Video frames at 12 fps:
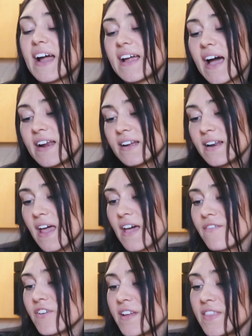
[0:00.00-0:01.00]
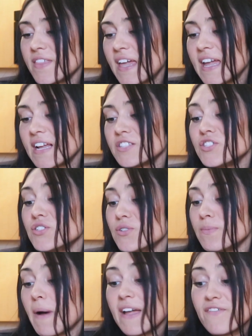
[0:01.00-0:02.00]
I added everything
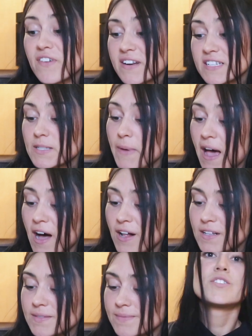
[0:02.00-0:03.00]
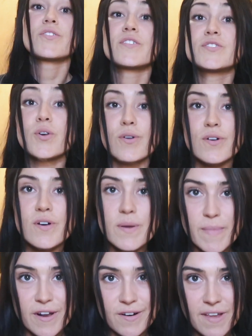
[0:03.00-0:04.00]
to MyFitnessPal. So the total
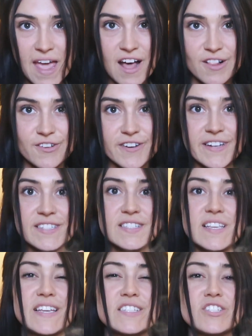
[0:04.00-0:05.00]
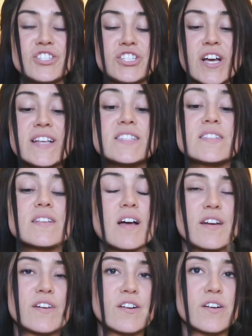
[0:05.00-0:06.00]
amount of calories is just
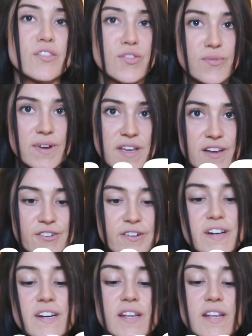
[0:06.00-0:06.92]
under 300.